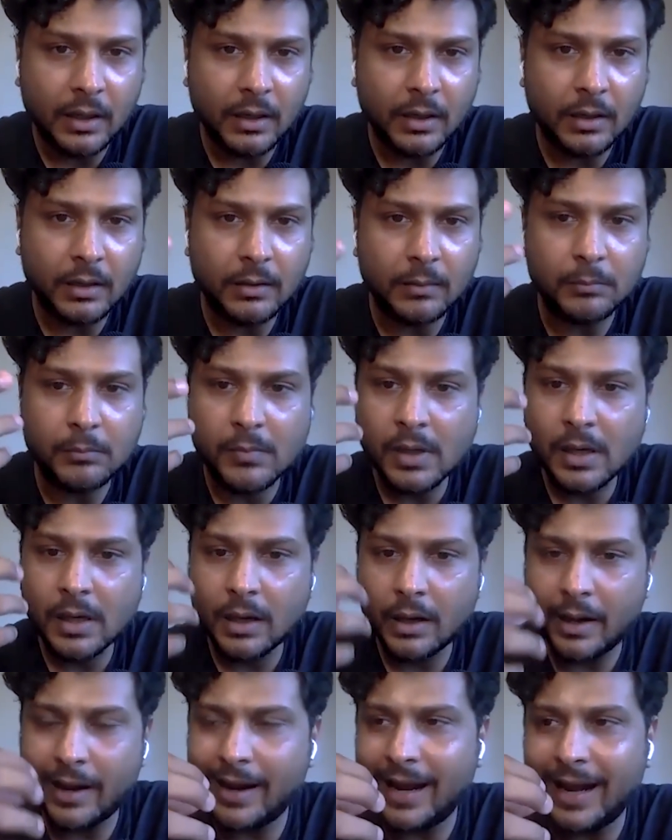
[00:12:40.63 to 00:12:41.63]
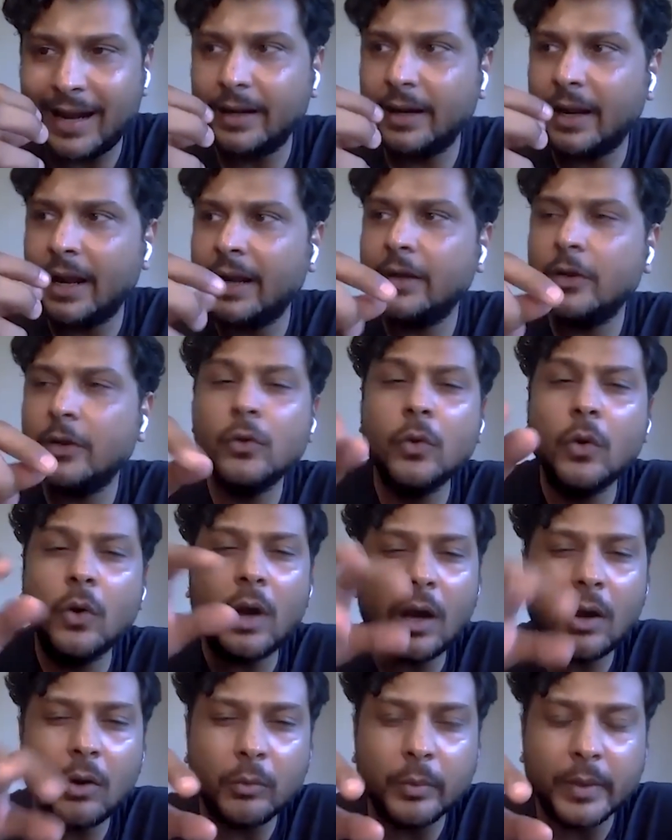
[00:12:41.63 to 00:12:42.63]
Um, and, and you
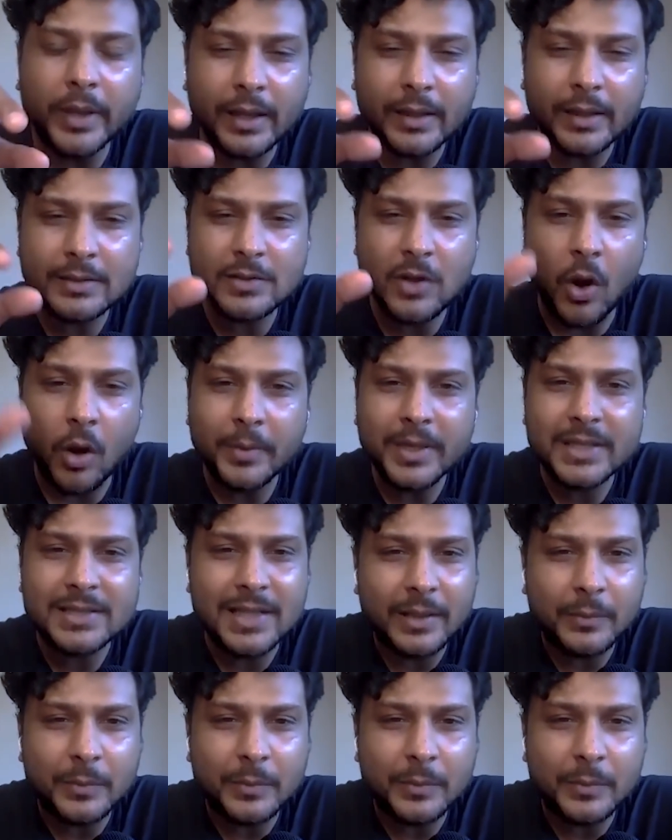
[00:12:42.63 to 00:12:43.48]
know how we are as comics,